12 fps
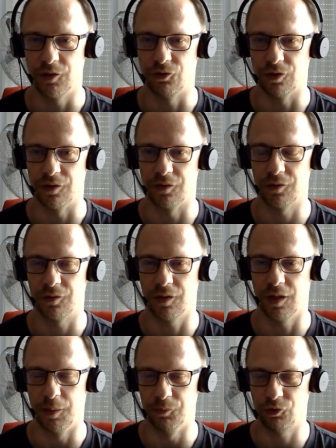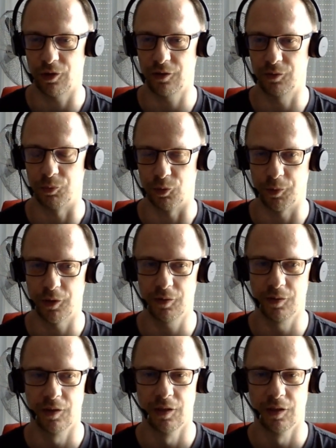agent Helm chart proper,